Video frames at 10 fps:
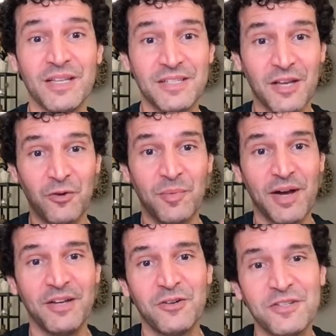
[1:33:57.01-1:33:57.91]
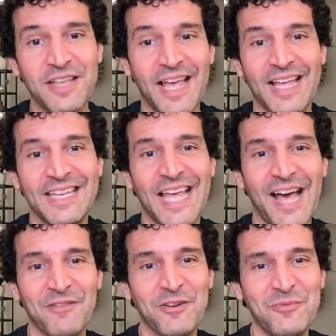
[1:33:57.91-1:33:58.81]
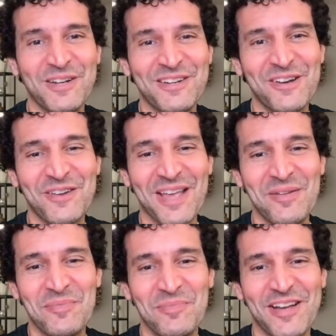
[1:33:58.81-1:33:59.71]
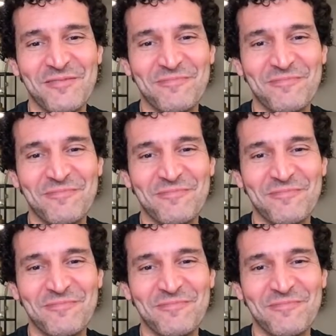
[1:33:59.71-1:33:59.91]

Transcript: Set your reminders and have a good one. Okay. Bye-bye.